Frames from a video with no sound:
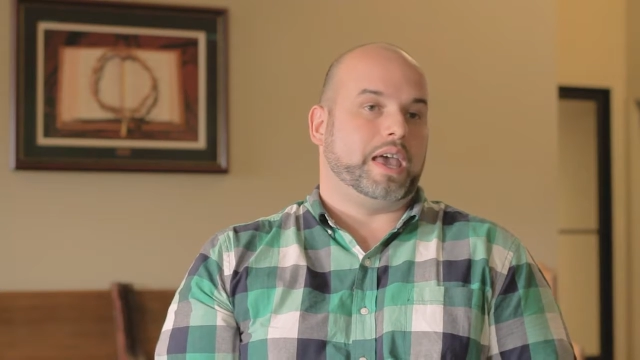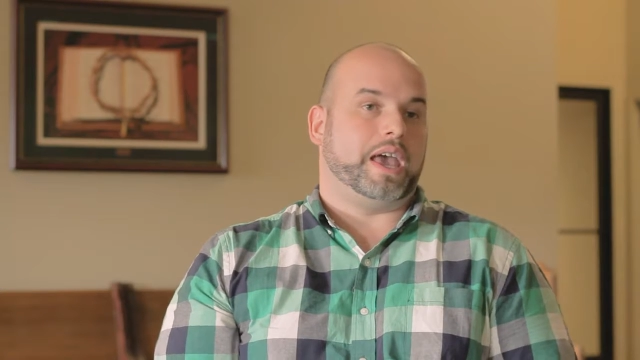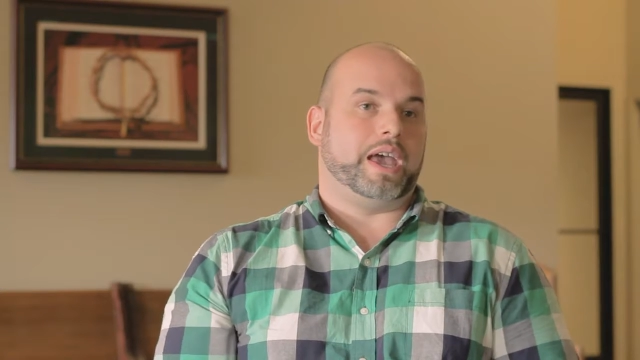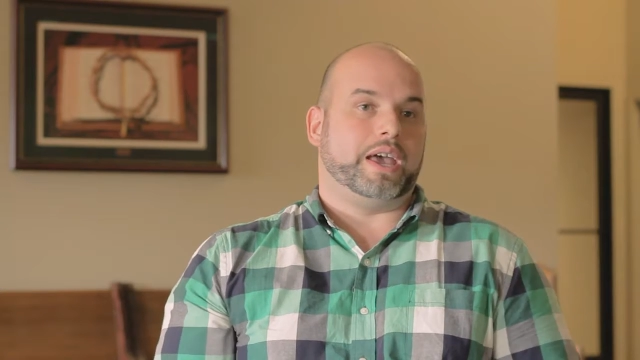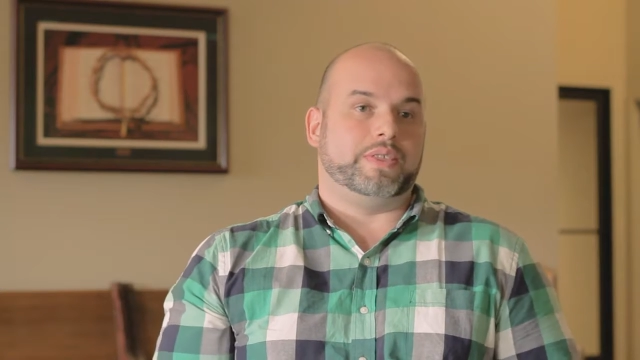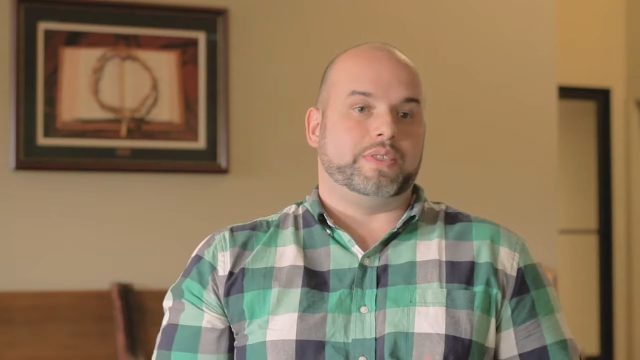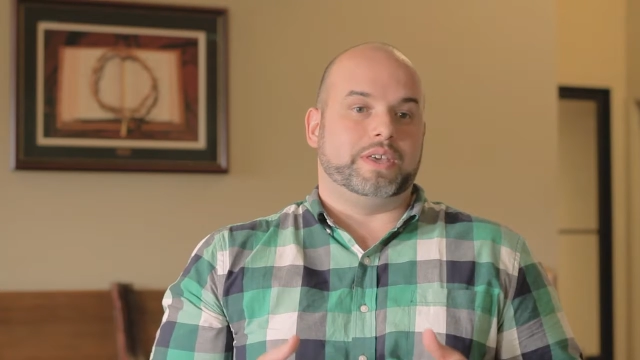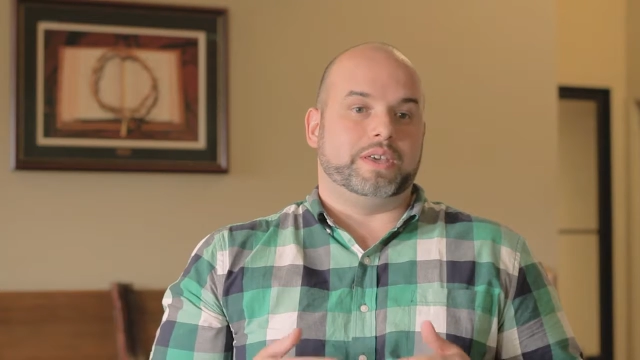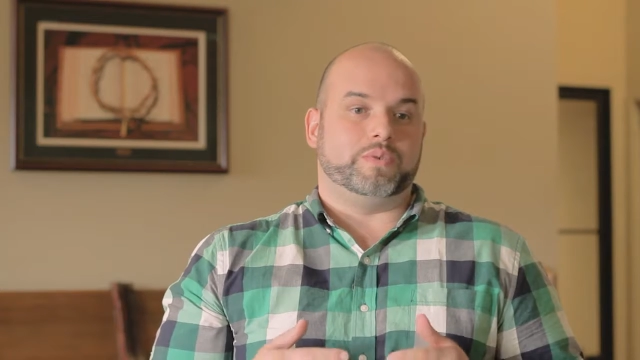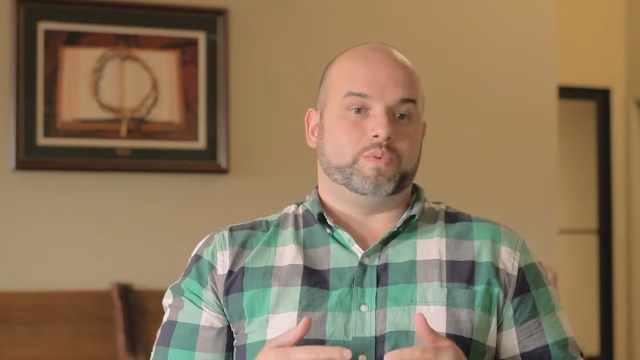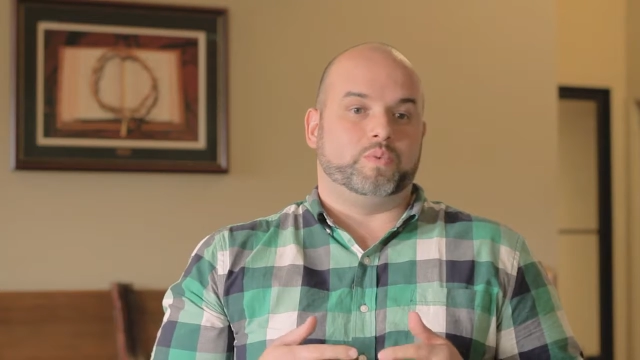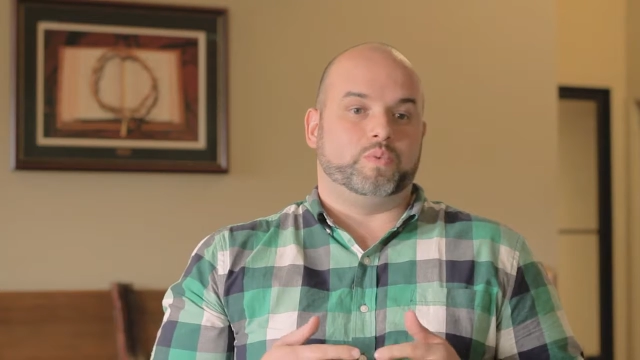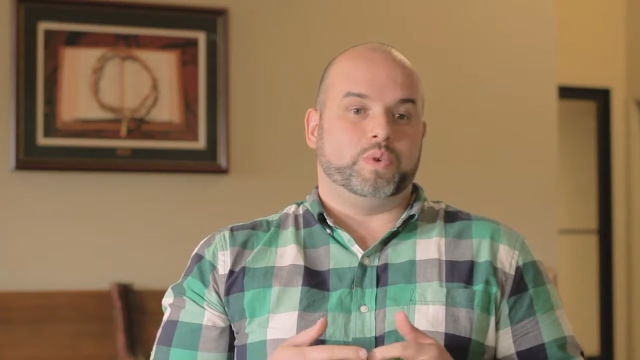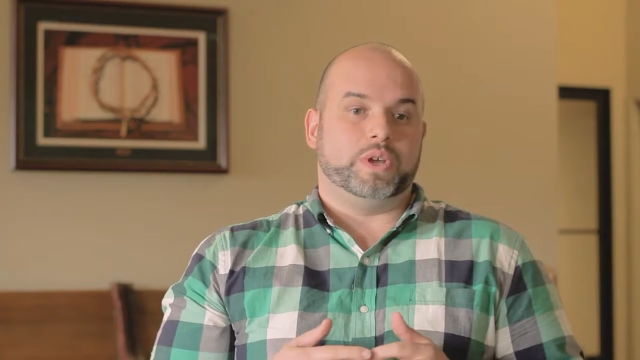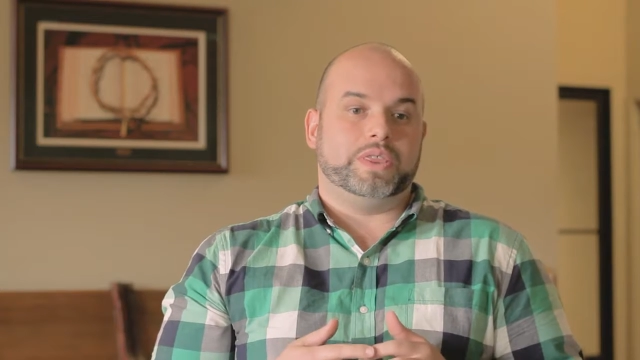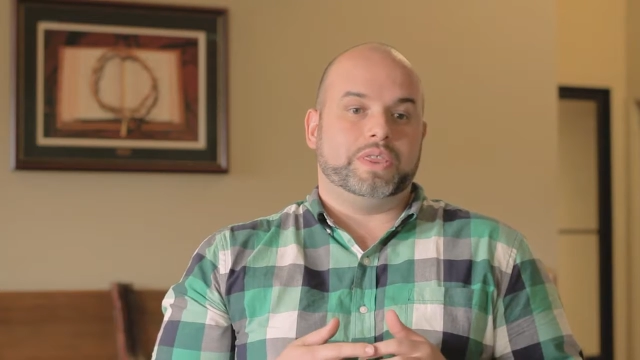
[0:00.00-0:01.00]
And that
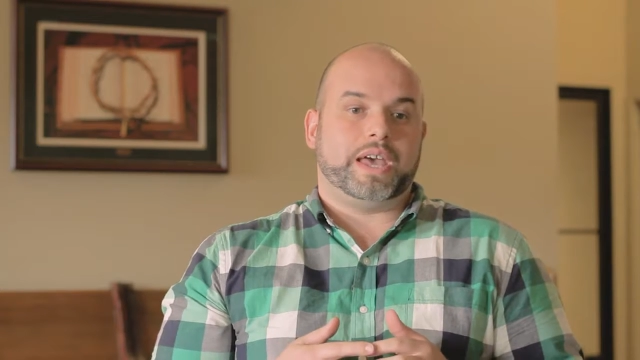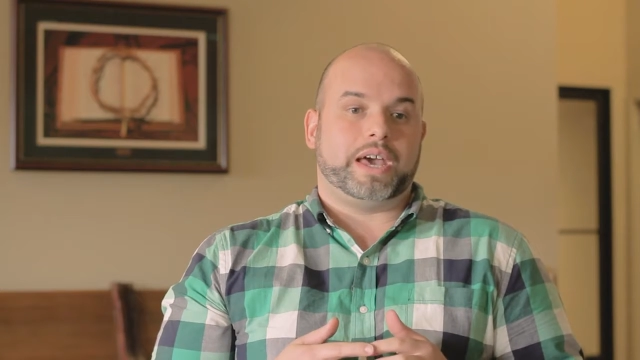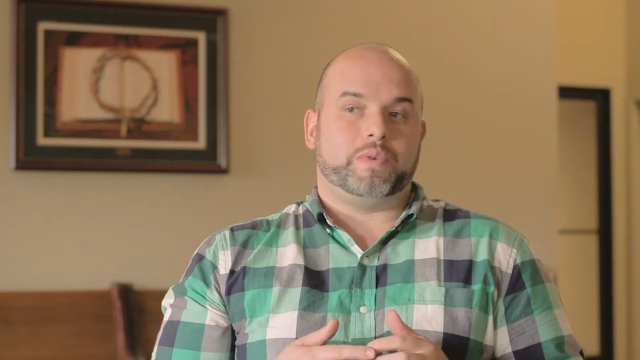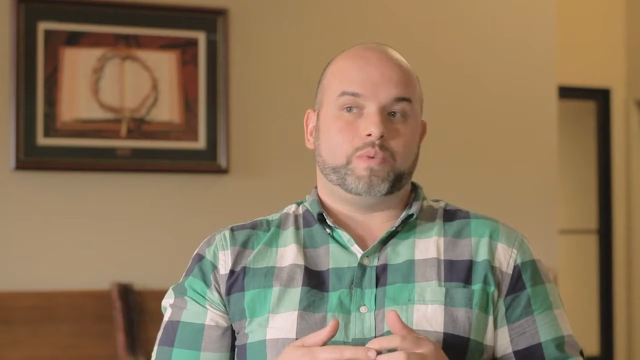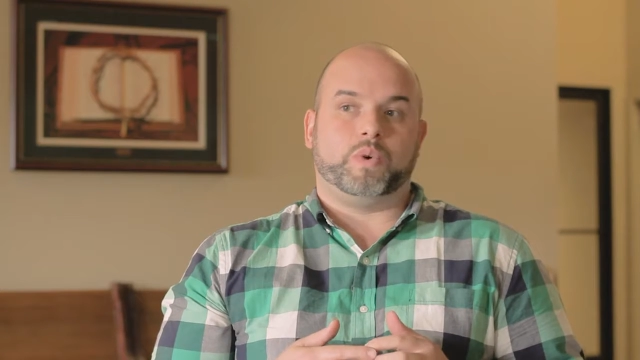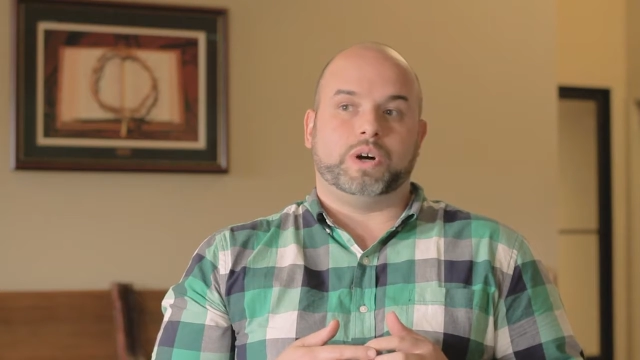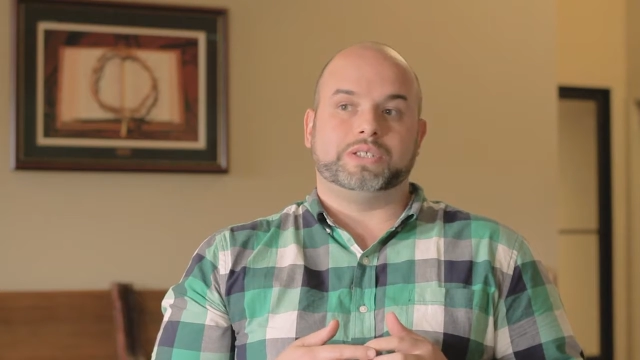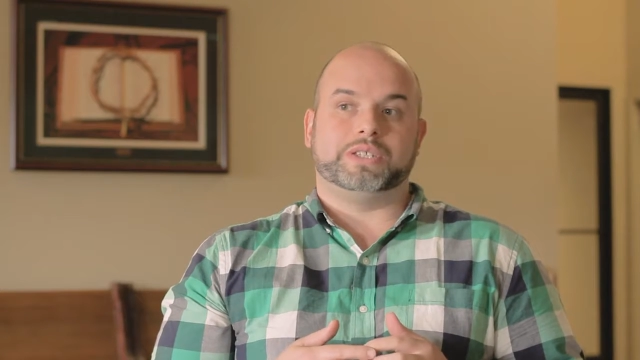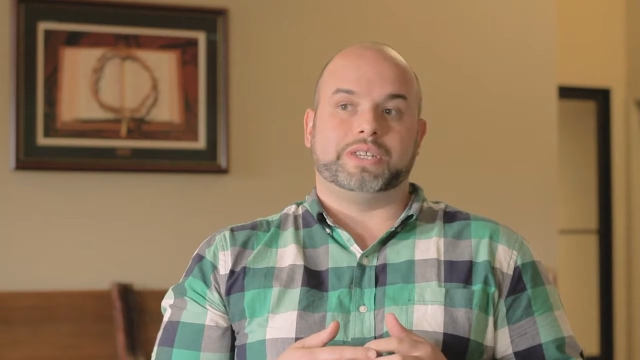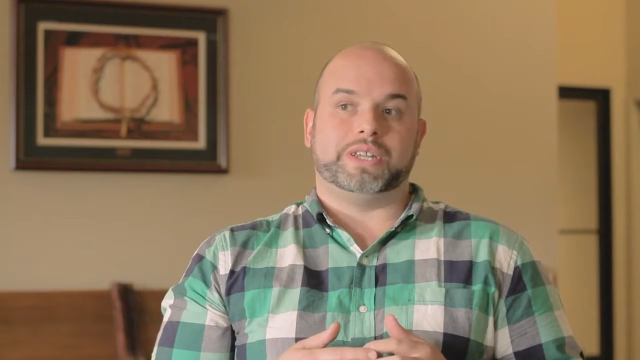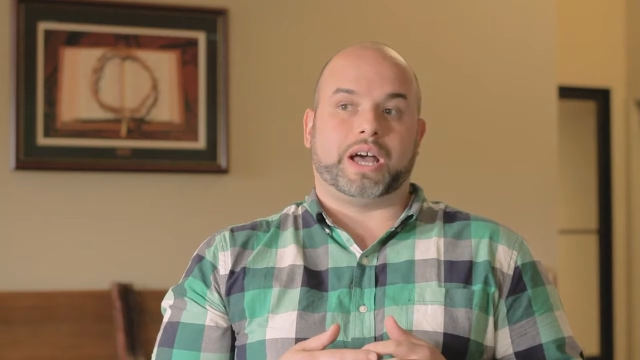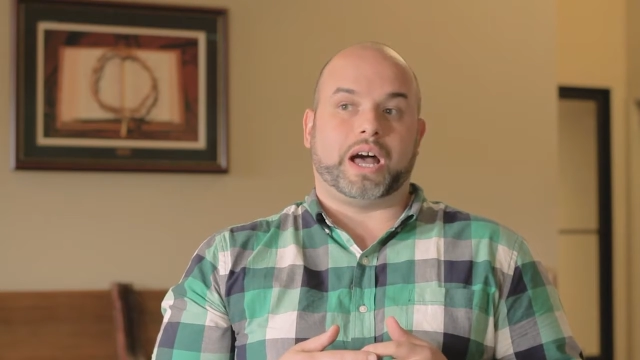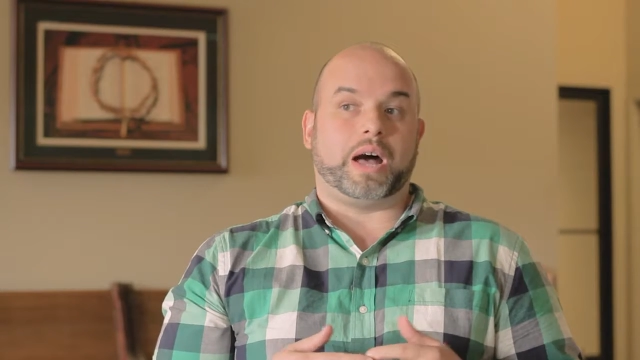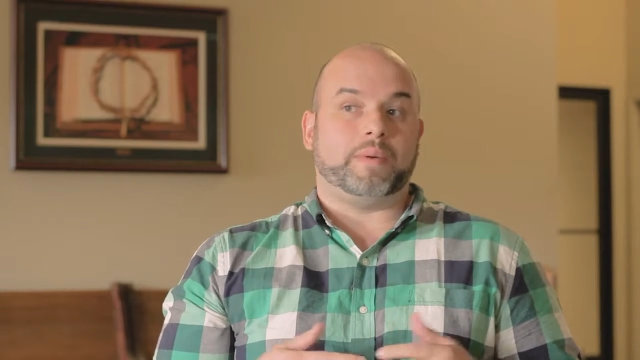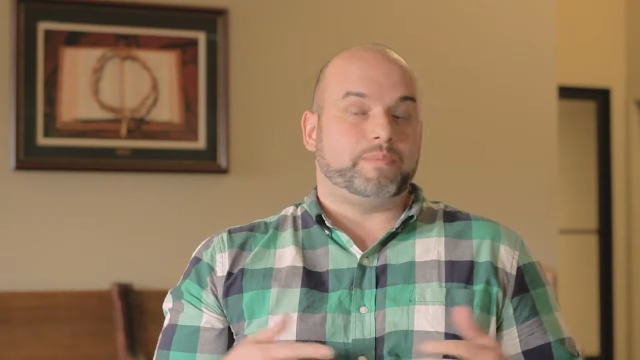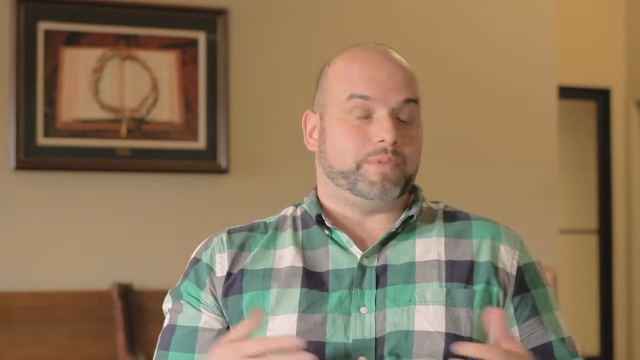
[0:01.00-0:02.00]
when that wasn't
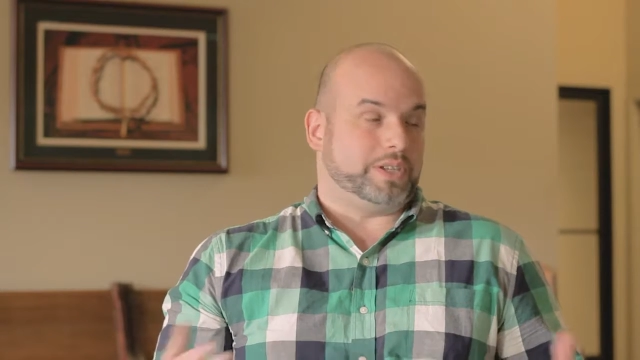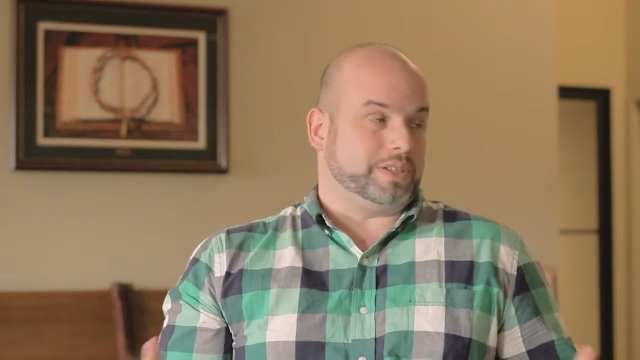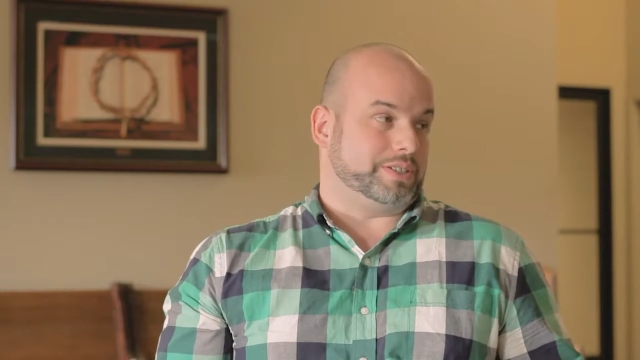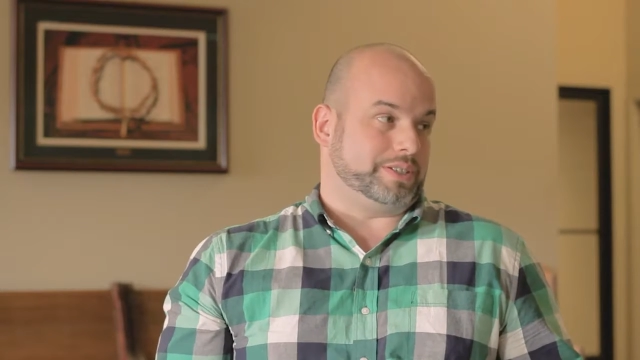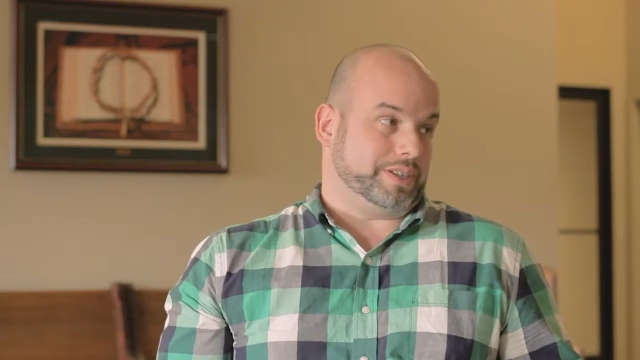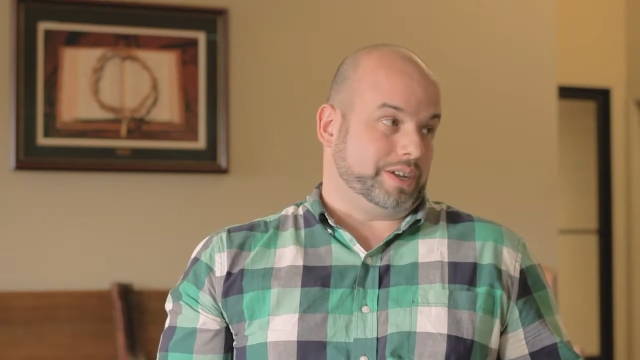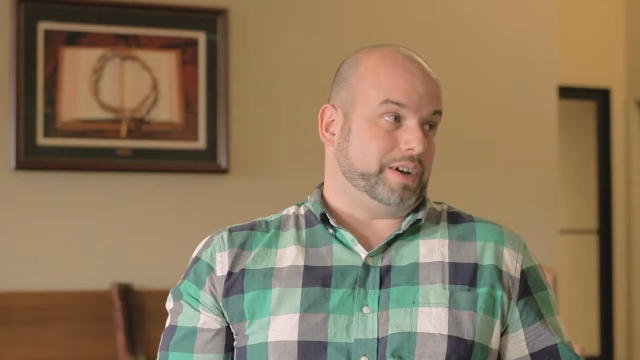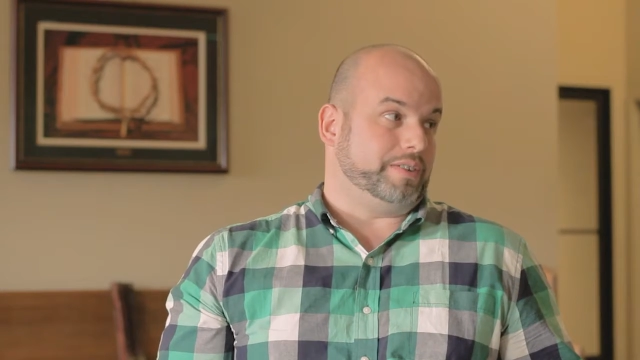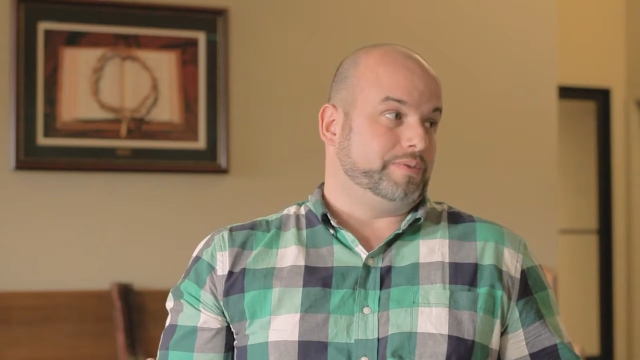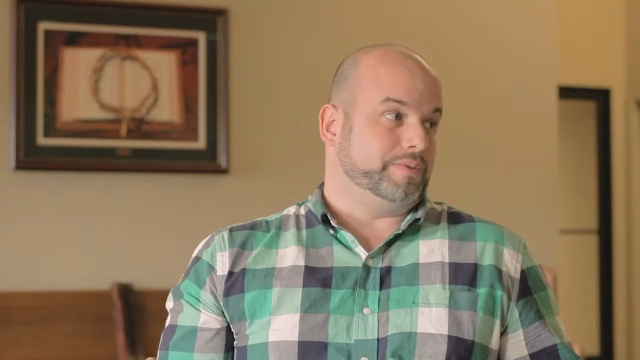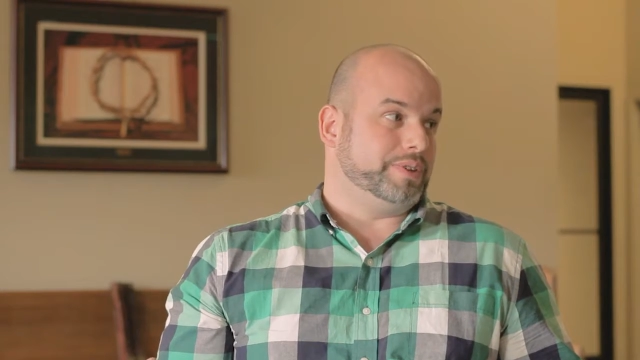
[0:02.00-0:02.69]
obvious enough,